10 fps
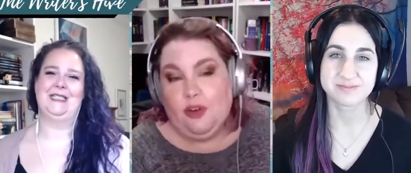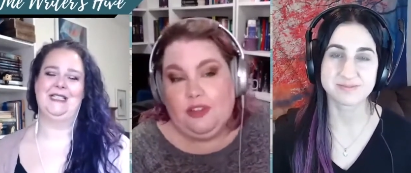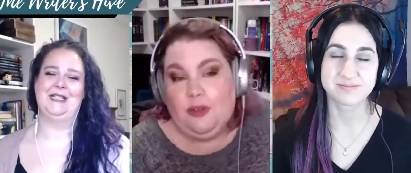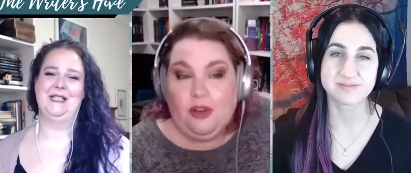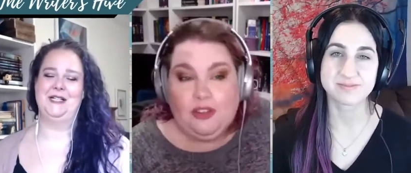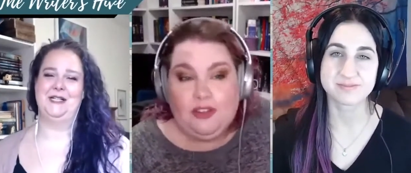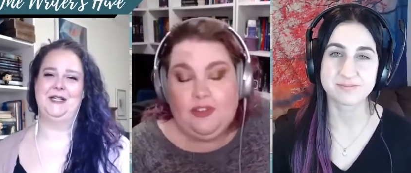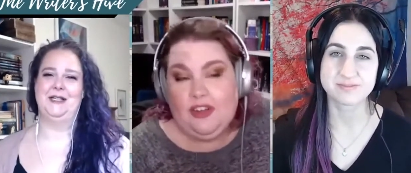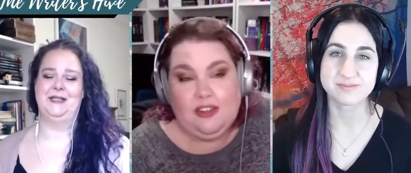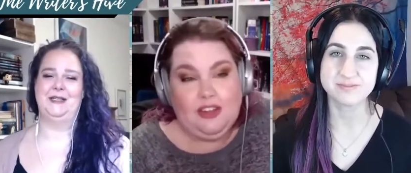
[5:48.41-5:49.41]
Speaker 1: it works, it works.
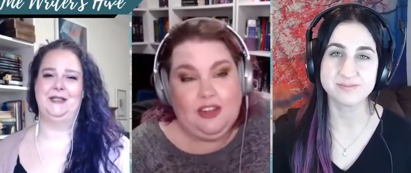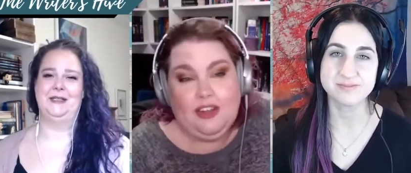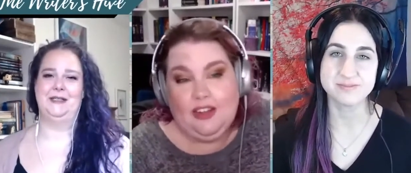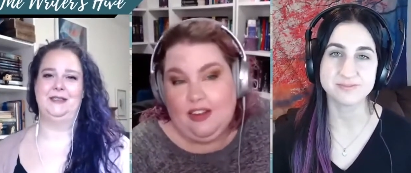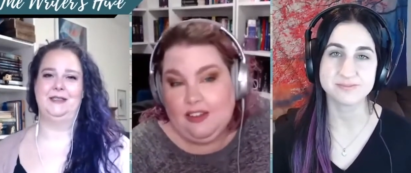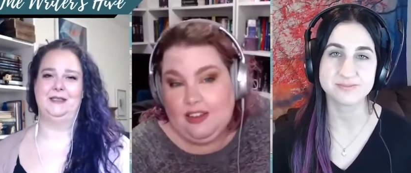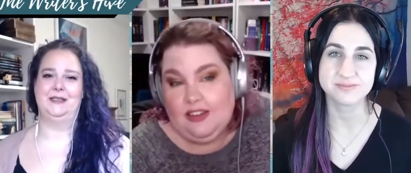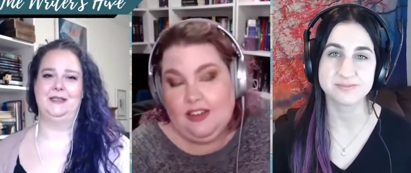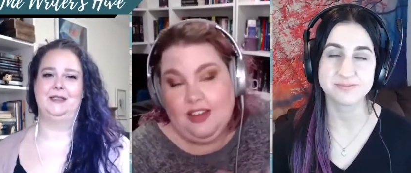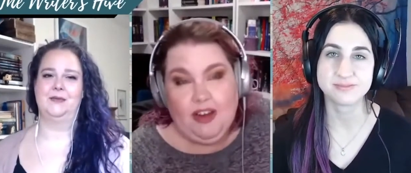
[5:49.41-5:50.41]
If it doesn't, it
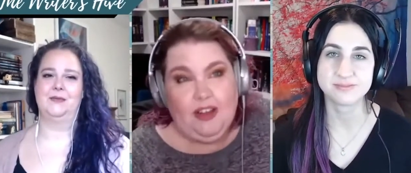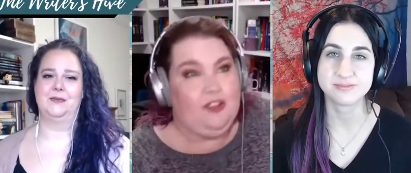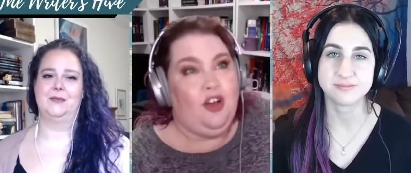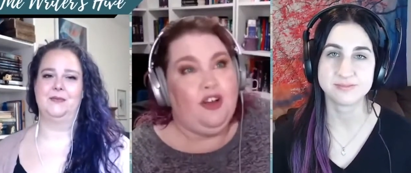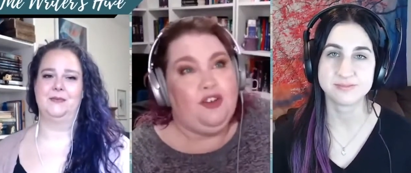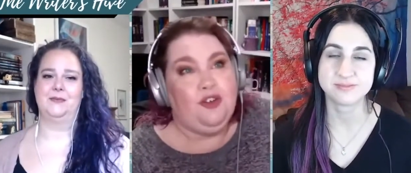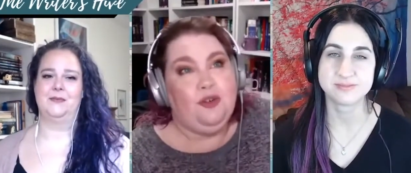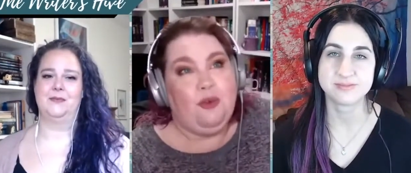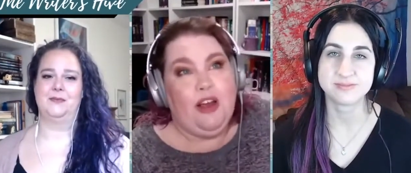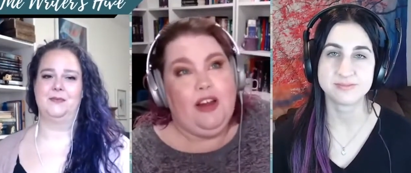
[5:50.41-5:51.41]
doesn't. But as long as
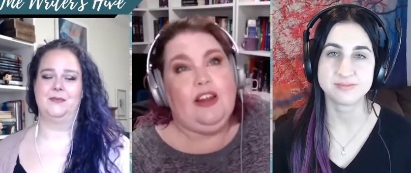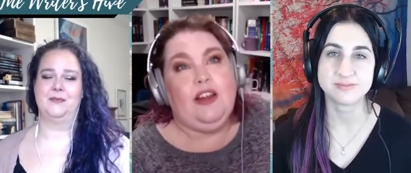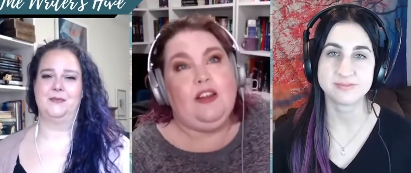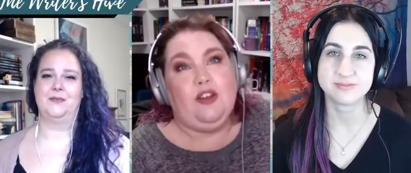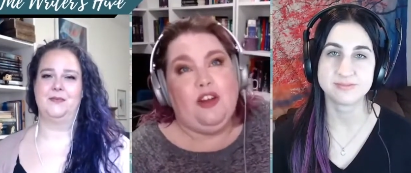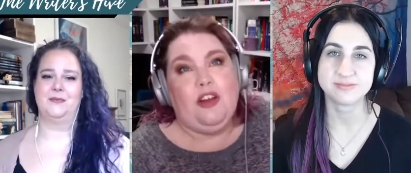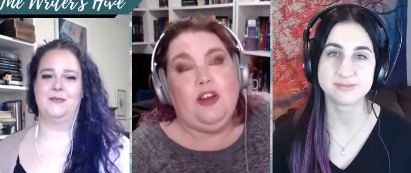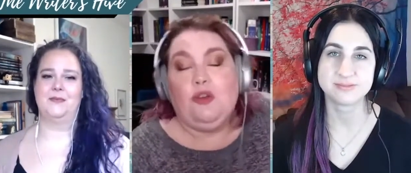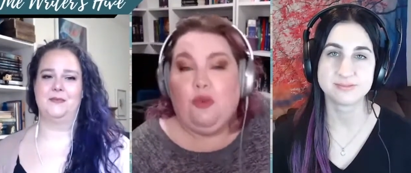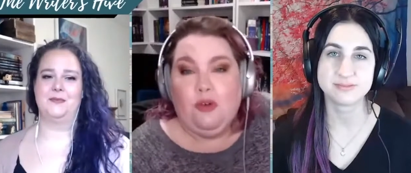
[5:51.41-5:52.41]
you're writing and
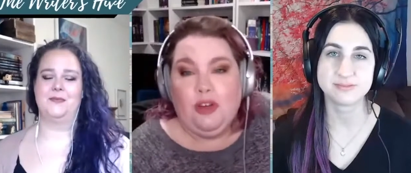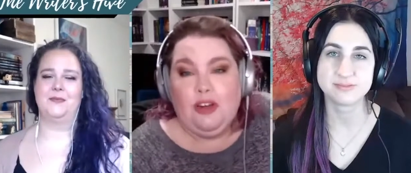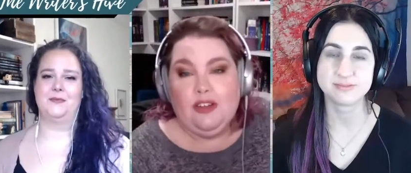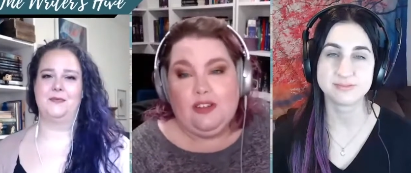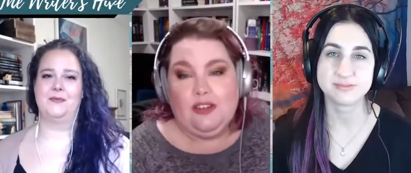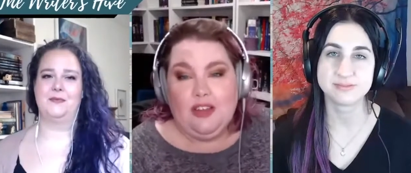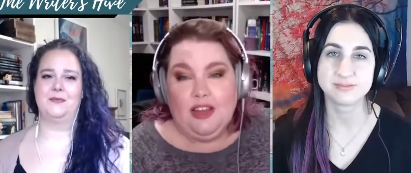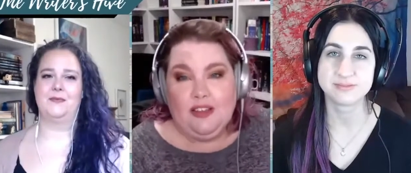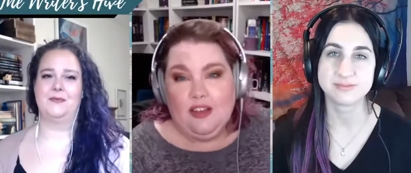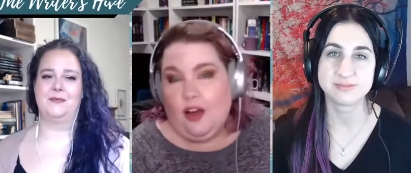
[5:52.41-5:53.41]
learning and growing, it's
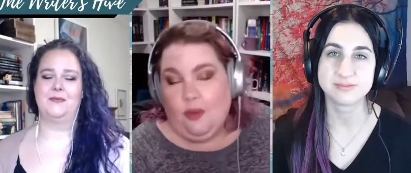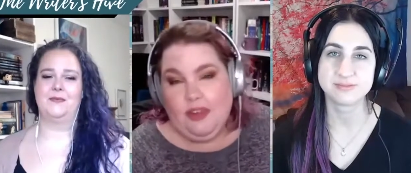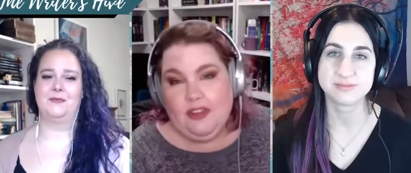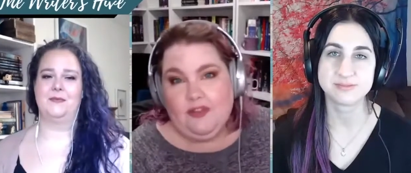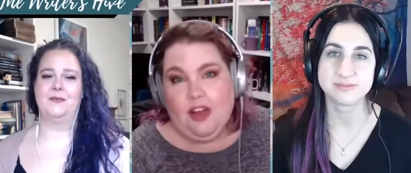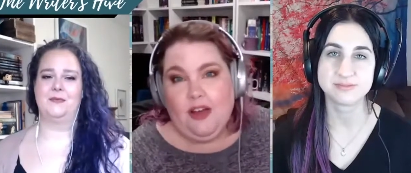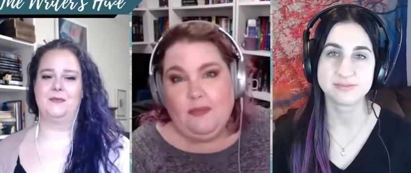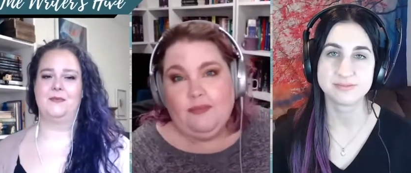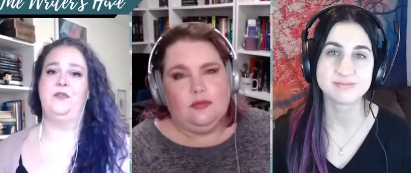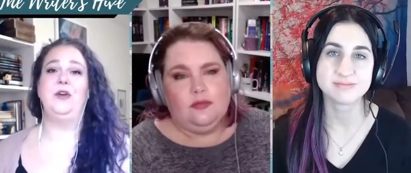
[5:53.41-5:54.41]
it's not a waste of
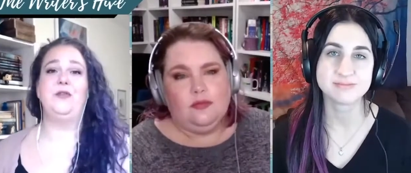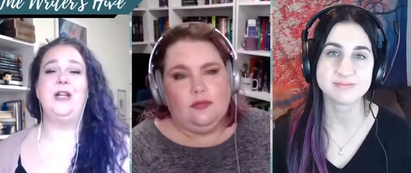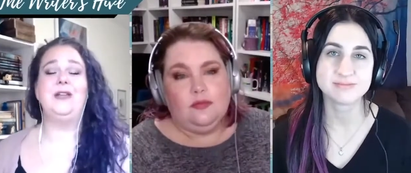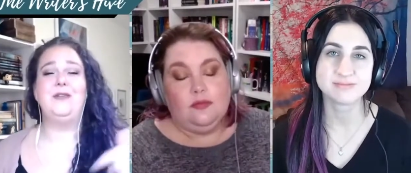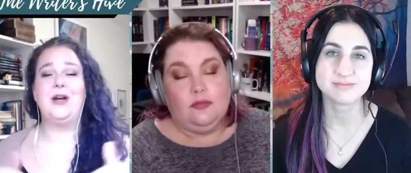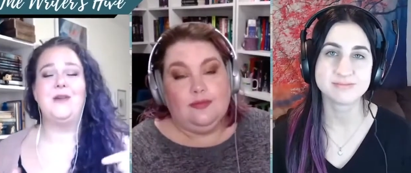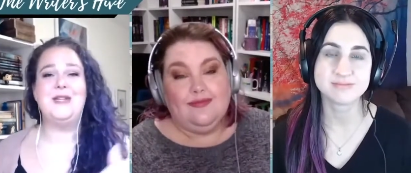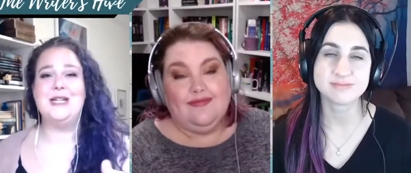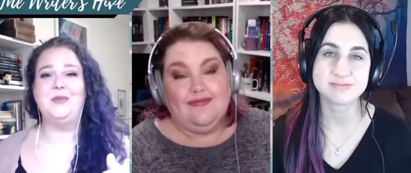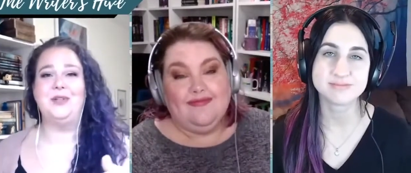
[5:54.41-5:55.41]
time.
Speaker 2: Feel free to leave a
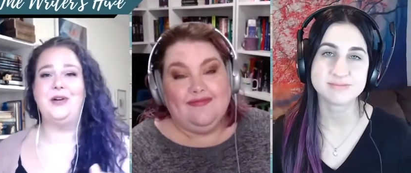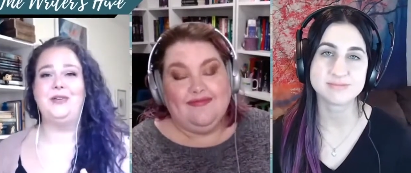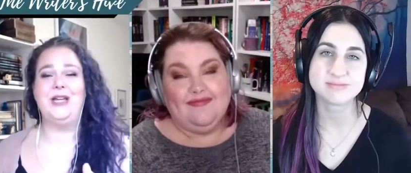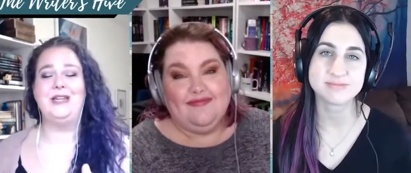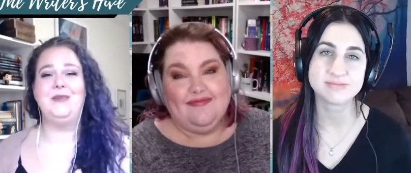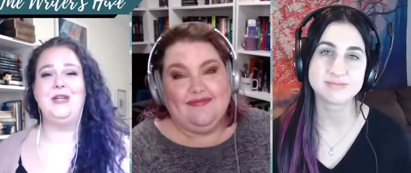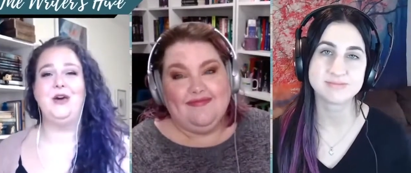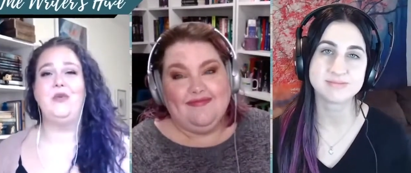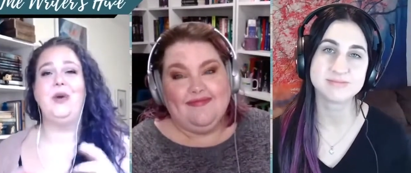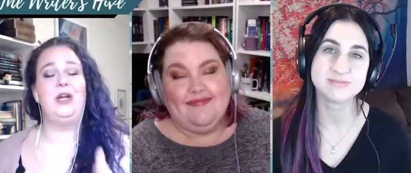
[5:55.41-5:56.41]
comment down below letting me
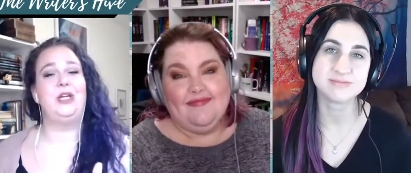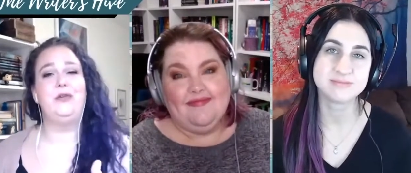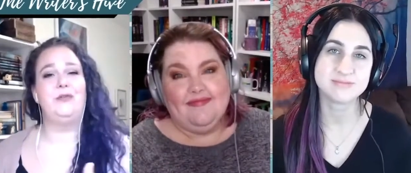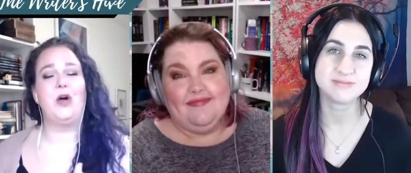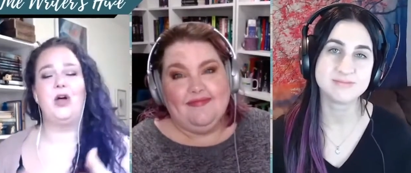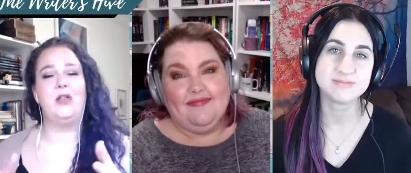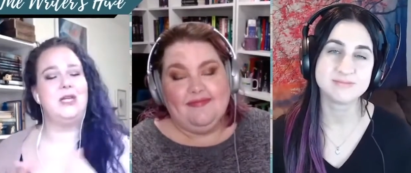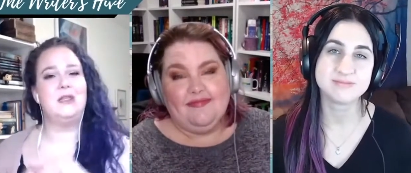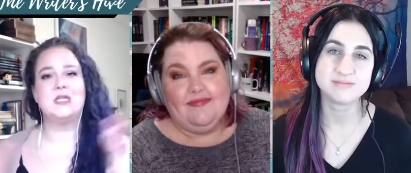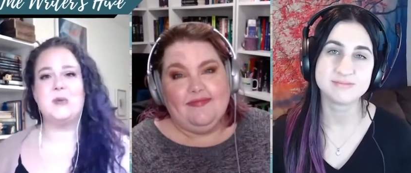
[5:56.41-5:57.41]
know where you fall
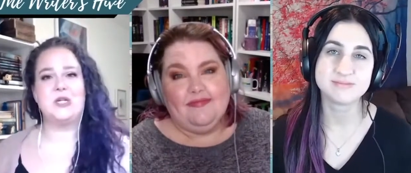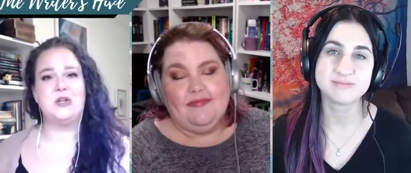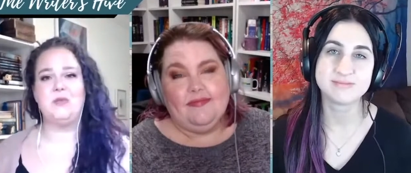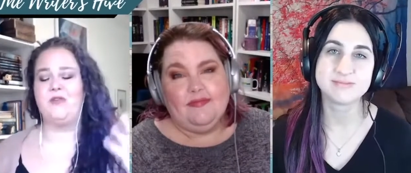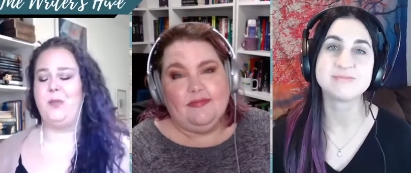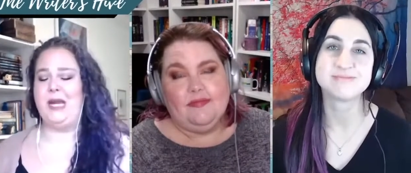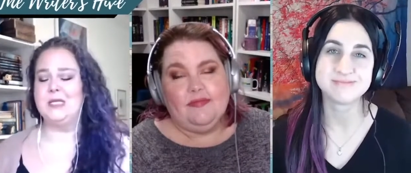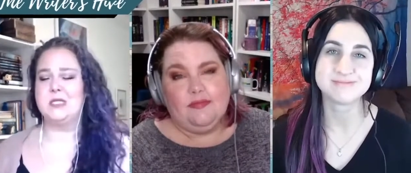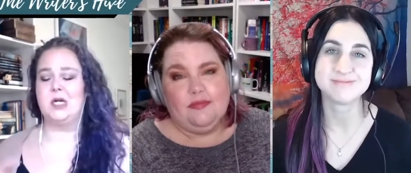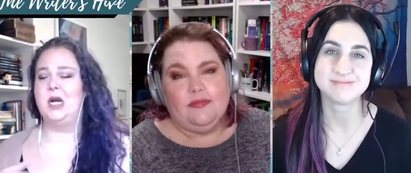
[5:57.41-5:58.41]
in the spectrum of
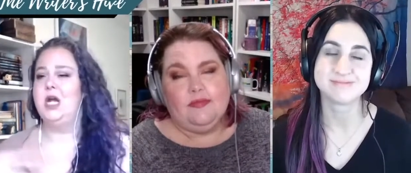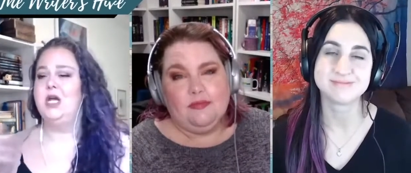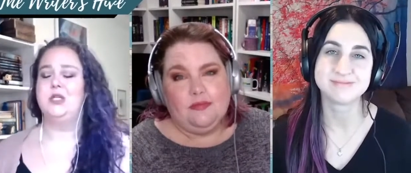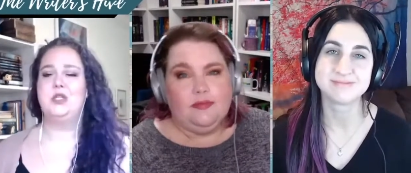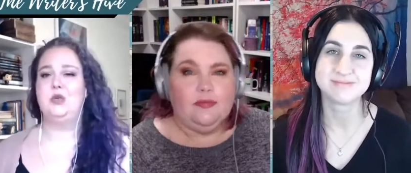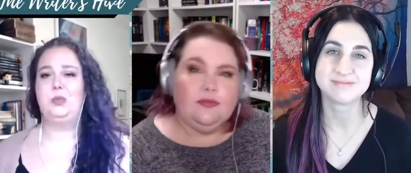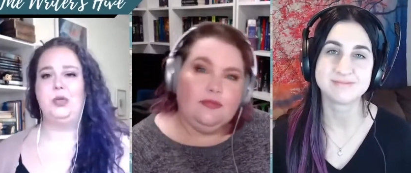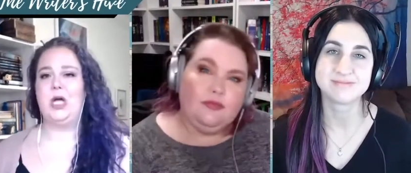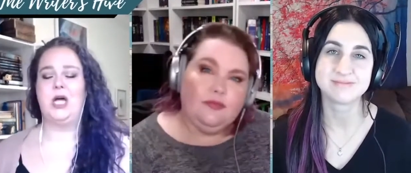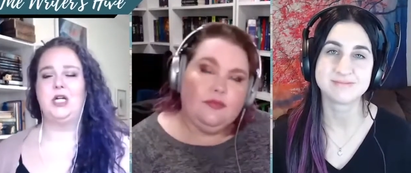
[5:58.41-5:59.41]
pantser to
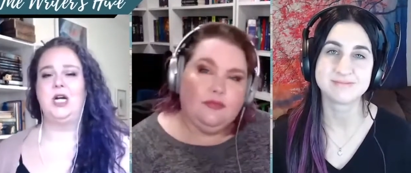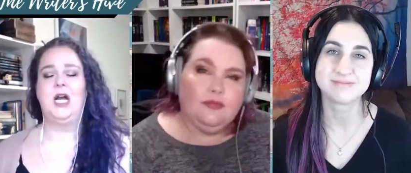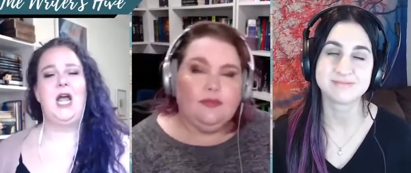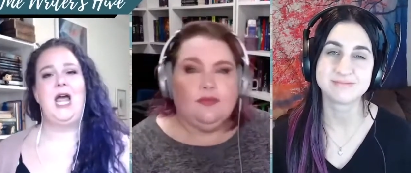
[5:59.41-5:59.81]
plotter